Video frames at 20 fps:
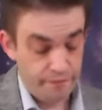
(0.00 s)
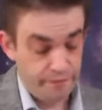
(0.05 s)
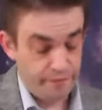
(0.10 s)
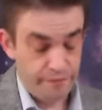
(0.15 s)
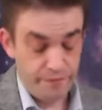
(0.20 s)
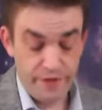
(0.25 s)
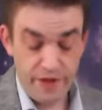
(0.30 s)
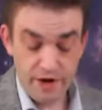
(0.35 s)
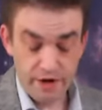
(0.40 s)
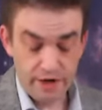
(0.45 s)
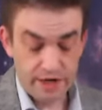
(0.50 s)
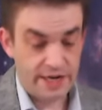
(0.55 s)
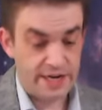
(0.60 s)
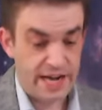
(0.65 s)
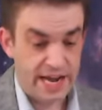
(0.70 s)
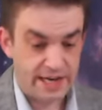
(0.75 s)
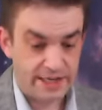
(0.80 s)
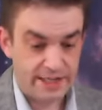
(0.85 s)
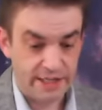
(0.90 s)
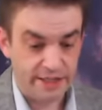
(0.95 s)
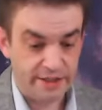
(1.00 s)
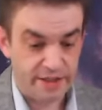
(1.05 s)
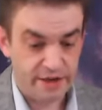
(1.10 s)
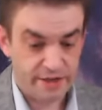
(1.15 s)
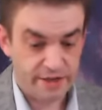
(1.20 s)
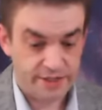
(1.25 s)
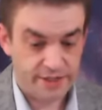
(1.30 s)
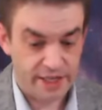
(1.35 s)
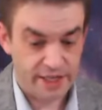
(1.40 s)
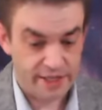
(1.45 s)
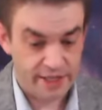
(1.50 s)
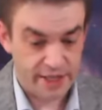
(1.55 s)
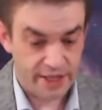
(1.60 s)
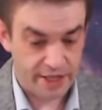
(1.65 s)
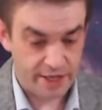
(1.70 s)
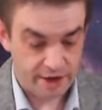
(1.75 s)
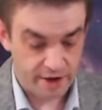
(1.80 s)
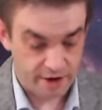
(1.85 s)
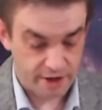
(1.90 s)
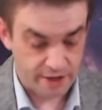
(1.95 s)
They're connecting. They're
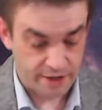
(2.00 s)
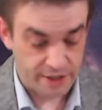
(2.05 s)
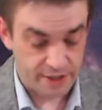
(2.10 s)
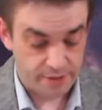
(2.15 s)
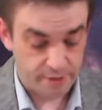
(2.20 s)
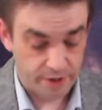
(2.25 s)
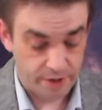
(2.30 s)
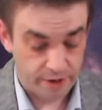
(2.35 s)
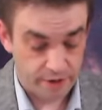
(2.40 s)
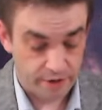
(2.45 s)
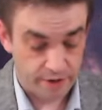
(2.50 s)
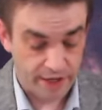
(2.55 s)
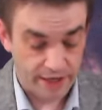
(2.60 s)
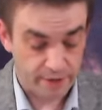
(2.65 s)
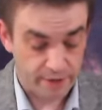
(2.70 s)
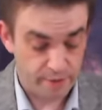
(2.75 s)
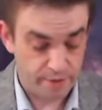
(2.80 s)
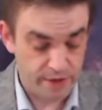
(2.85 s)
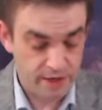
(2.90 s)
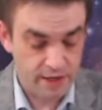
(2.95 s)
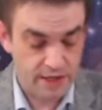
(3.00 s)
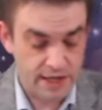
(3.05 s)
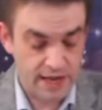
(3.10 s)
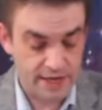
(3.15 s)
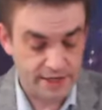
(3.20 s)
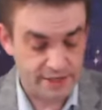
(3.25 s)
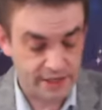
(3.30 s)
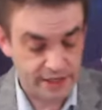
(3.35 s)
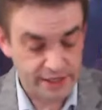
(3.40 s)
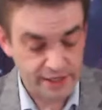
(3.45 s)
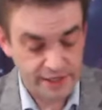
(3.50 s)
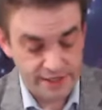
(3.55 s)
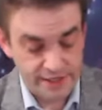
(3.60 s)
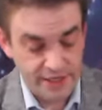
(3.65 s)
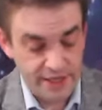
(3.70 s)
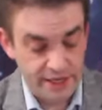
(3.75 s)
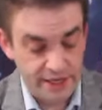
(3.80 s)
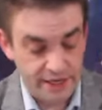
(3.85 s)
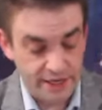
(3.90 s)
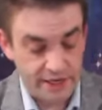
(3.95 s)
sinking here on this one, or like realizing and
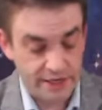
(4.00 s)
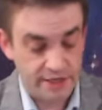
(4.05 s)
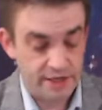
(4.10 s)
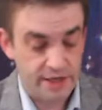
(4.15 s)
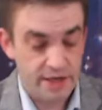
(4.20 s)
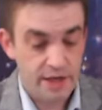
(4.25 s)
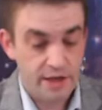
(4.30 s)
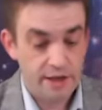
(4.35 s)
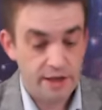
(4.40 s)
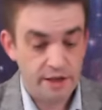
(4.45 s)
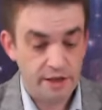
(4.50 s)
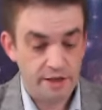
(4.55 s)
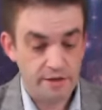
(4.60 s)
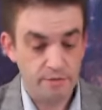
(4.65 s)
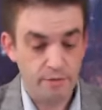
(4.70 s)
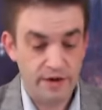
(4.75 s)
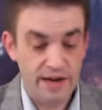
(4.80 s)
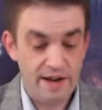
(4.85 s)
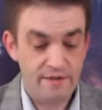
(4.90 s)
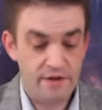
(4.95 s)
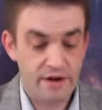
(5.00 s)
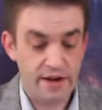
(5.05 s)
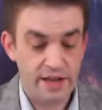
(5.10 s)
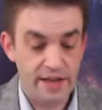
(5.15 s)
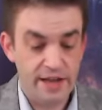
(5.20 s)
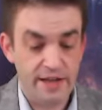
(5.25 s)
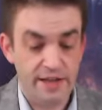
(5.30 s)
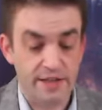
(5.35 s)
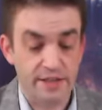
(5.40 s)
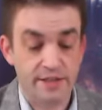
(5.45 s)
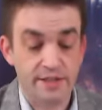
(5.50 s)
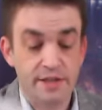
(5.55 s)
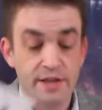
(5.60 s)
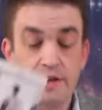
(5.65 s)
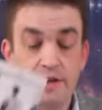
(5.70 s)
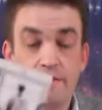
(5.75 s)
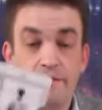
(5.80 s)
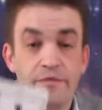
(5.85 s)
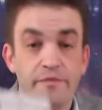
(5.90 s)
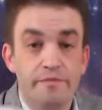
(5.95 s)
seeing it. whatever it is.
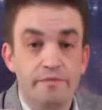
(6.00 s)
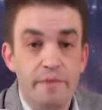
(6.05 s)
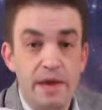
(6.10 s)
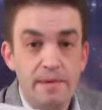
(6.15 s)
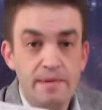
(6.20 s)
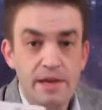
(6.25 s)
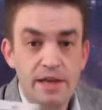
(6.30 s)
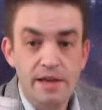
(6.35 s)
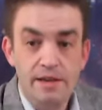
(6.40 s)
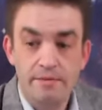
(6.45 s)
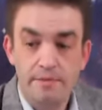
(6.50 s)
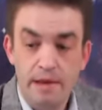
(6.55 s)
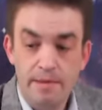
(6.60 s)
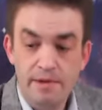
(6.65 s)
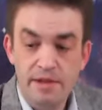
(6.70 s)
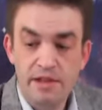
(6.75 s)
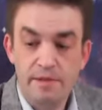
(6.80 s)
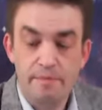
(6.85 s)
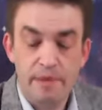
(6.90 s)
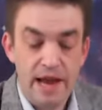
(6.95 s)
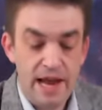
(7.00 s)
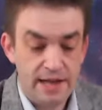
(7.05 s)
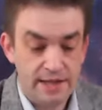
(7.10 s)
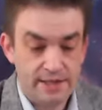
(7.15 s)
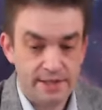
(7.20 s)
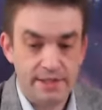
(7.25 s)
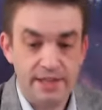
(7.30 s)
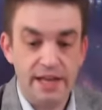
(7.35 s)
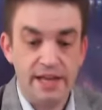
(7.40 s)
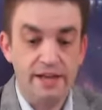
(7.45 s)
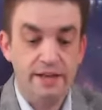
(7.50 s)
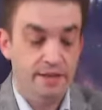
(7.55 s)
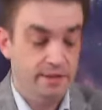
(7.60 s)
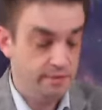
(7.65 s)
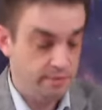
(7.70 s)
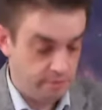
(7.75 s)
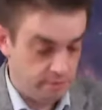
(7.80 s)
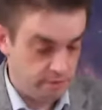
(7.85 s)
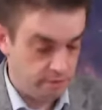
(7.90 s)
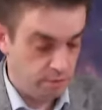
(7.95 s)
Maybe in the past they,
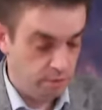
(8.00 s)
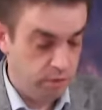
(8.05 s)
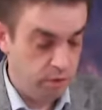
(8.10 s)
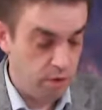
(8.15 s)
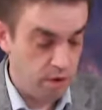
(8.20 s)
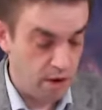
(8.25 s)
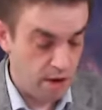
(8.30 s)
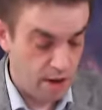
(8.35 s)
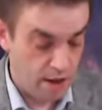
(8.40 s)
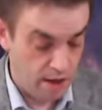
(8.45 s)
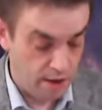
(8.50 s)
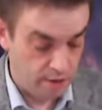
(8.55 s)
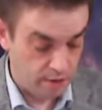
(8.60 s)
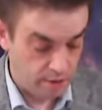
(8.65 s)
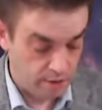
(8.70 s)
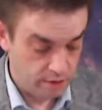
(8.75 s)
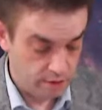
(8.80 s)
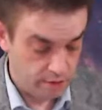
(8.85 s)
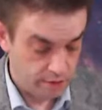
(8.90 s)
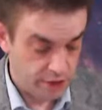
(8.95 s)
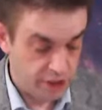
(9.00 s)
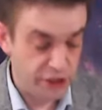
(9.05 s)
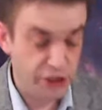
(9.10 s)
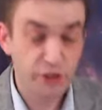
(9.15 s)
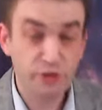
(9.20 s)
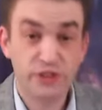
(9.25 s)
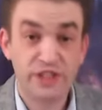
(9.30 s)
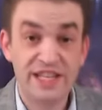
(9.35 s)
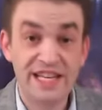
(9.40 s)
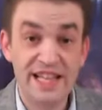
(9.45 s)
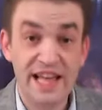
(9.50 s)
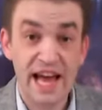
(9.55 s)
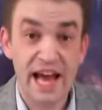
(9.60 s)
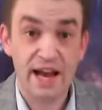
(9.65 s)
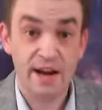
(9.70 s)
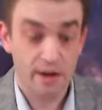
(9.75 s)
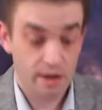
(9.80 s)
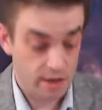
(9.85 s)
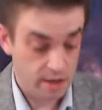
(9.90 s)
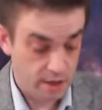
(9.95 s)
whoa, did you see
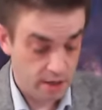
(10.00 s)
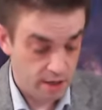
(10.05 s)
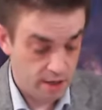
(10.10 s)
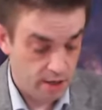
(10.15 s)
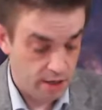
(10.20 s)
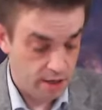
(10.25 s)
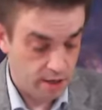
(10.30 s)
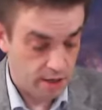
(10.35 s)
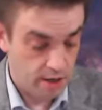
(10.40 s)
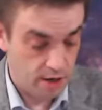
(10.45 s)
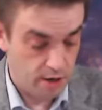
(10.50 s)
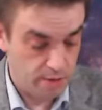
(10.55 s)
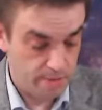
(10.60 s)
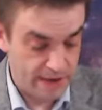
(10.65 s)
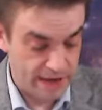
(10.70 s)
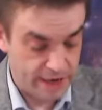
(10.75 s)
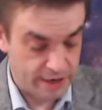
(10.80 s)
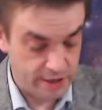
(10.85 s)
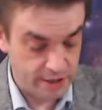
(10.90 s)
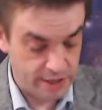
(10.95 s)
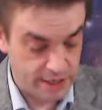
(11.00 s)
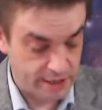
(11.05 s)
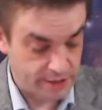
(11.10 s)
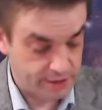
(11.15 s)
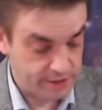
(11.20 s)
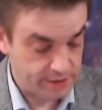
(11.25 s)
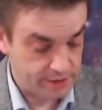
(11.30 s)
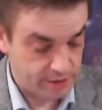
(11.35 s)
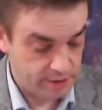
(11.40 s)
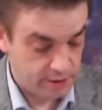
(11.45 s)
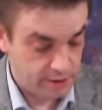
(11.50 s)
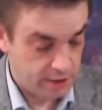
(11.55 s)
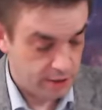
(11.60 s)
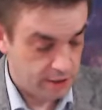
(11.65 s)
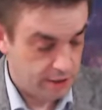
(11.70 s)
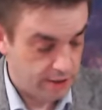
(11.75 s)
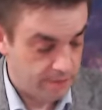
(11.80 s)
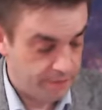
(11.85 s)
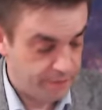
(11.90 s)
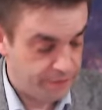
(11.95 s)
that? Oh my goodness.
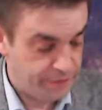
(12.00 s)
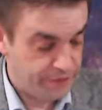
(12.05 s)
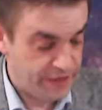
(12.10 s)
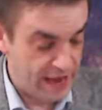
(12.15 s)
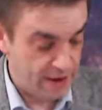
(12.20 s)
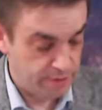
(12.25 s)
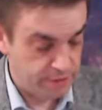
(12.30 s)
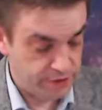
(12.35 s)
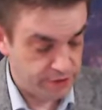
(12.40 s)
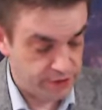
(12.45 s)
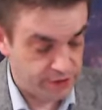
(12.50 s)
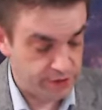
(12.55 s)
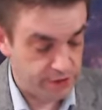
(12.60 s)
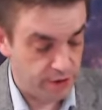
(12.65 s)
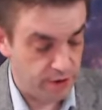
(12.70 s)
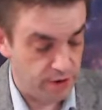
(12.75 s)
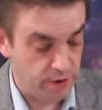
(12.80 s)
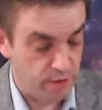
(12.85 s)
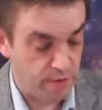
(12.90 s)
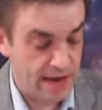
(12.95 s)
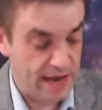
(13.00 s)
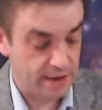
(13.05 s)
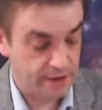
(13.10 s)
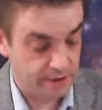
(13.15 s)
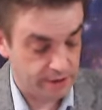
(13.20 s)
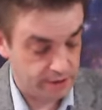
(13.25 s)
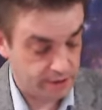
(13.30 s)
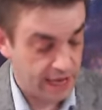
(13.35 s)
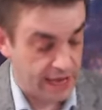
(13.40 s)
That was so wild.